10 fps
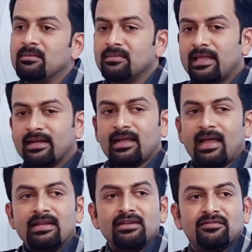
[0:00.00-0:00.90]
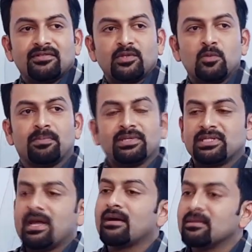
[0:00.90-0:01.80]
that kind of
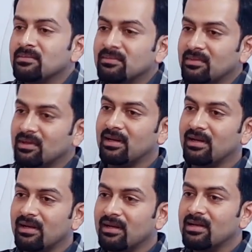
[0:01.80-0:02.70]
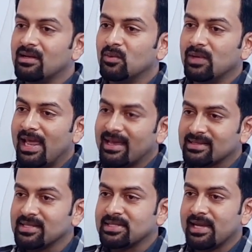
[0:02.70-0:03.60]
superstardom uh, will
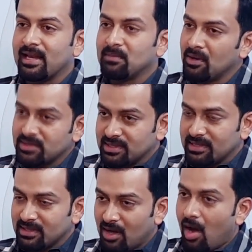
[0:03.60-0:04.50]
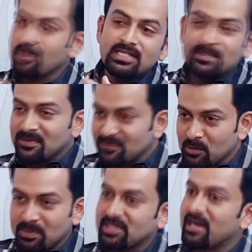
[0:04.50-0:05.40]
exist again, because the concept of
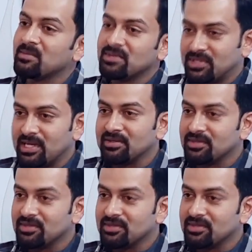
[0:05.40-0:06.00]
superstardom has changed.